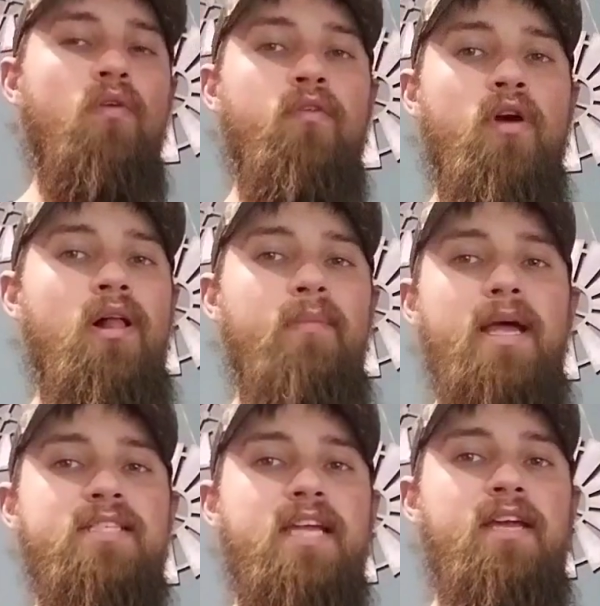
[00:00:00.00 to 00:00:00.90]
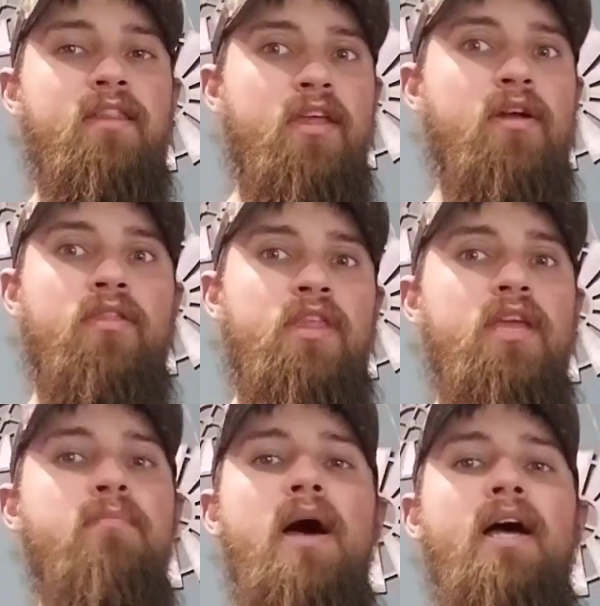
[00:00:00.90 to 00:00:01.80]
Overall, I'm not saying they're
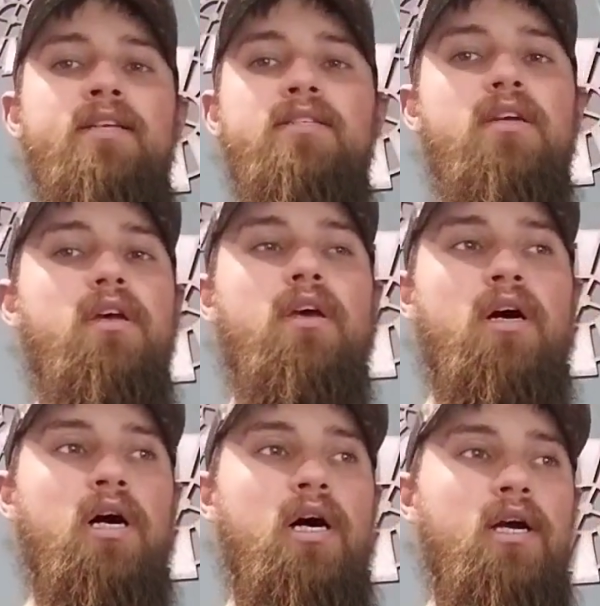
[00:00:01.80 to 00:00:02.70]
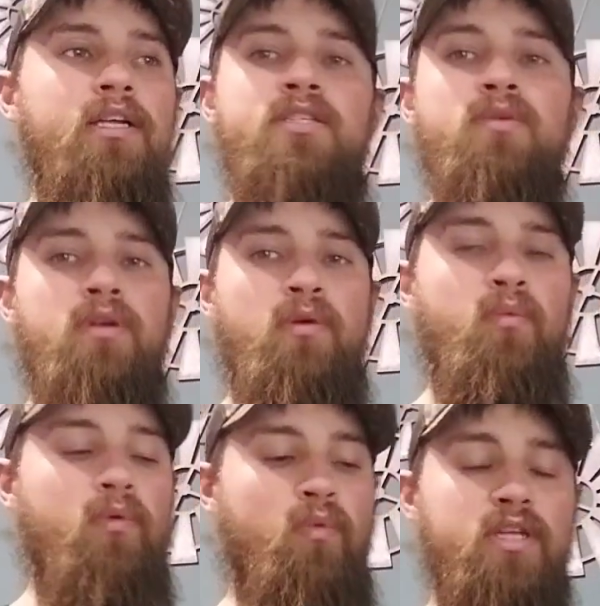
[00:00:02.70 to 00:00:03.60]
the best. It's
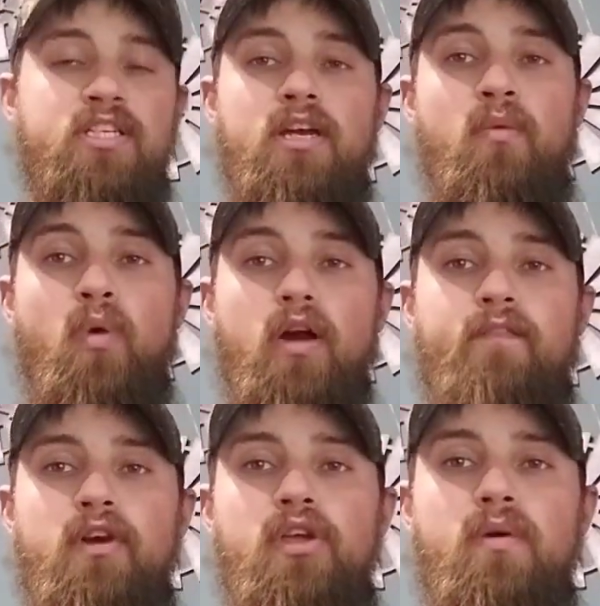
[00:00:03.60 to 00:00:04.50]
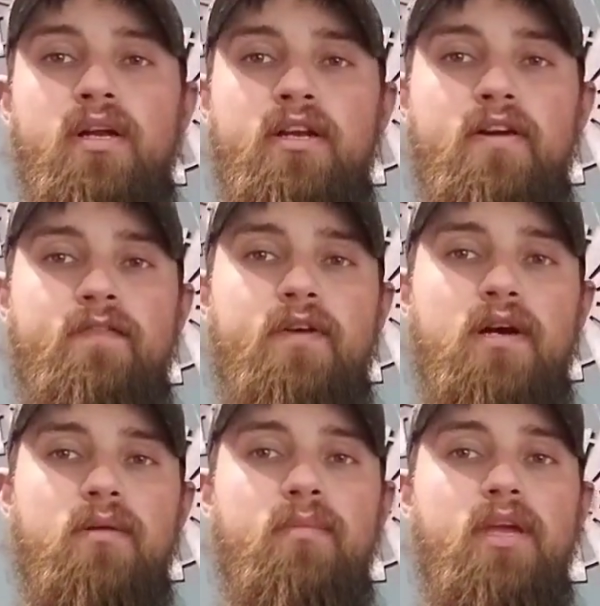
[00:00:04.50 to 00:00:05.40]
what's going to work for you on your
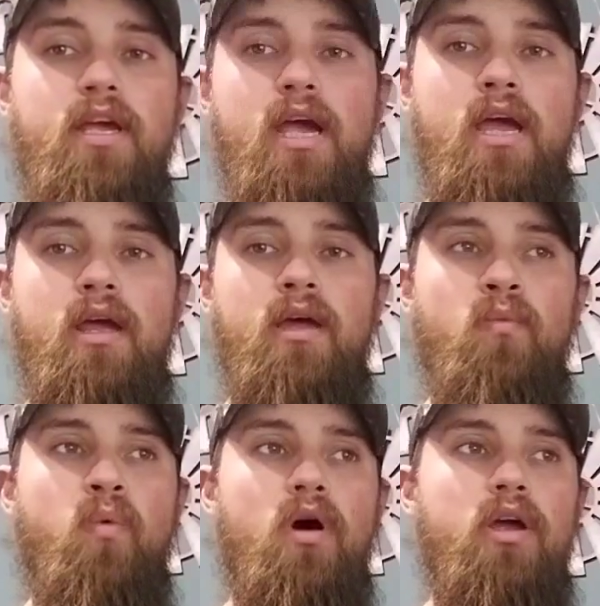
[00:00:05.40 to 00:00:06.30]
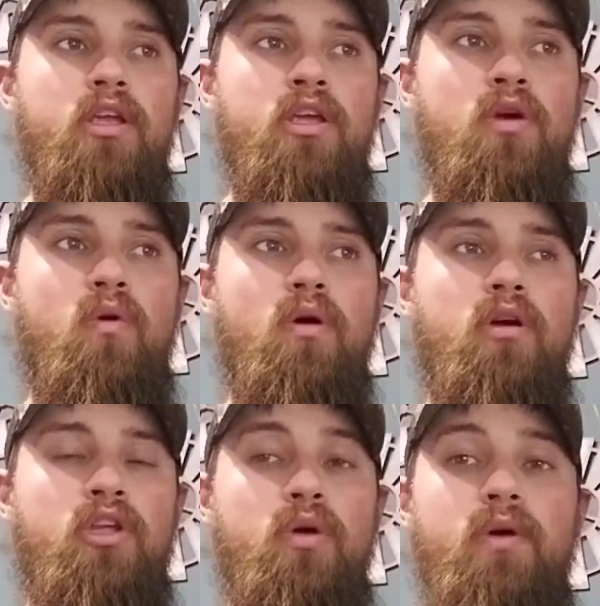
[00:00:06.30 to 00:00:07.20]
farm and what
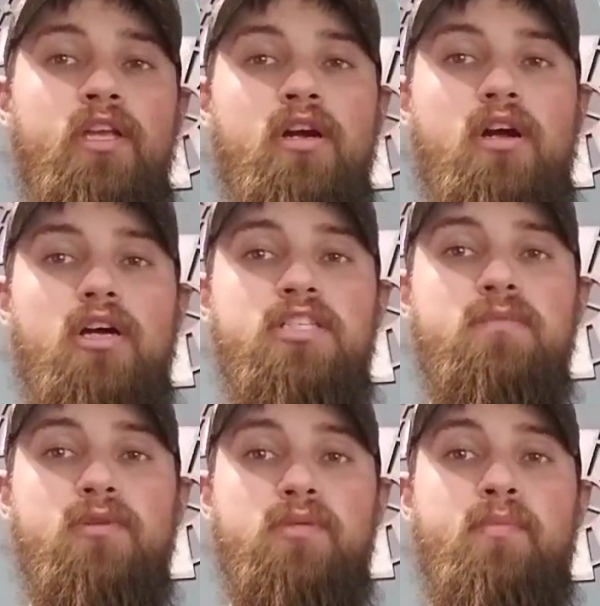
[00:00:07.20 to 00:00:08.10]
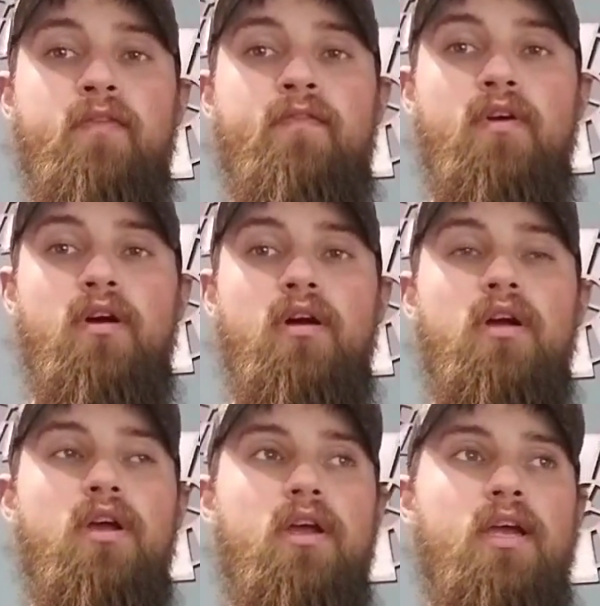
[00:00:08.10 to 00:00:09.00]
you and your customers
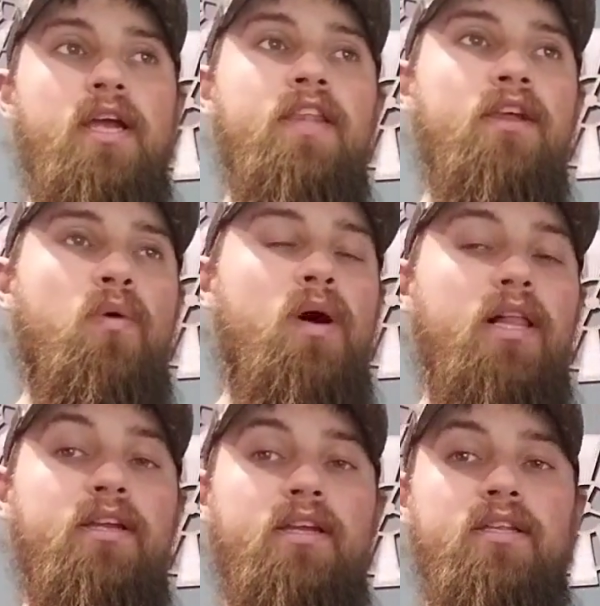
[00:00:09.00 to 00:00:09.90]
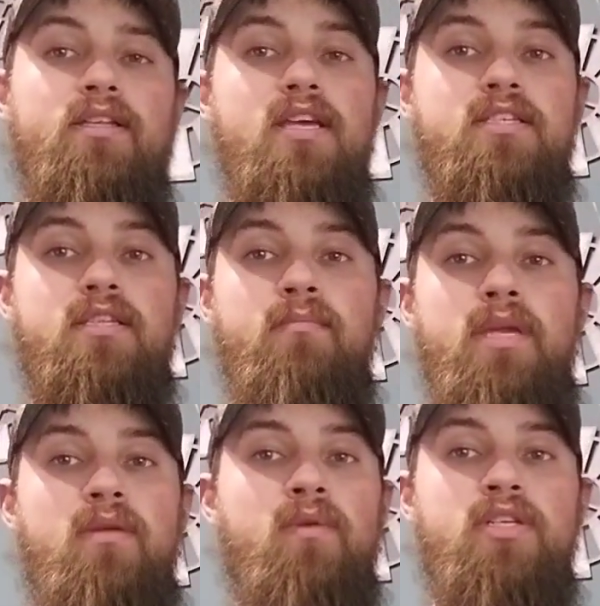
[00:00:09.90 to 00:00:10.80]
prefer in the quality and the taste of
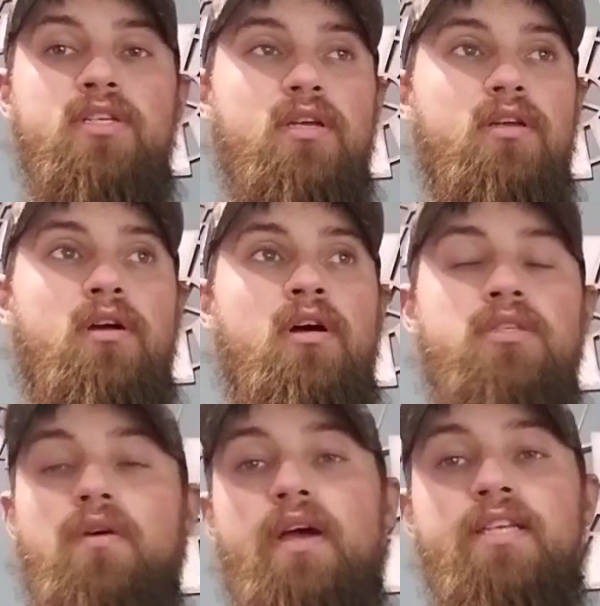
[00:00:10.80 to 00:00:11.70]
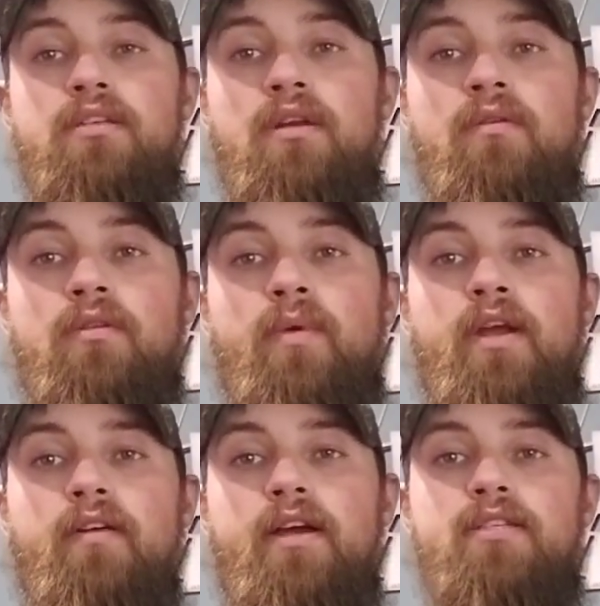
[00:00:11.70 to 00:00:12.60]
the meat, which also has to do with the
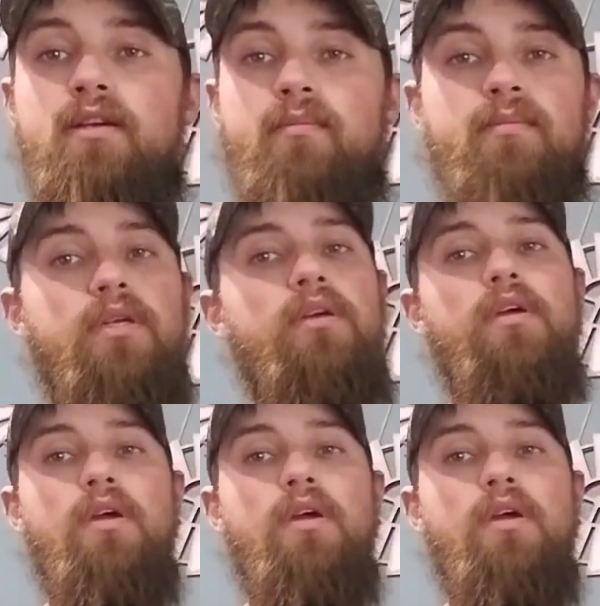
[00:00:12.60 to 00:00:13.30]
way you're raising them.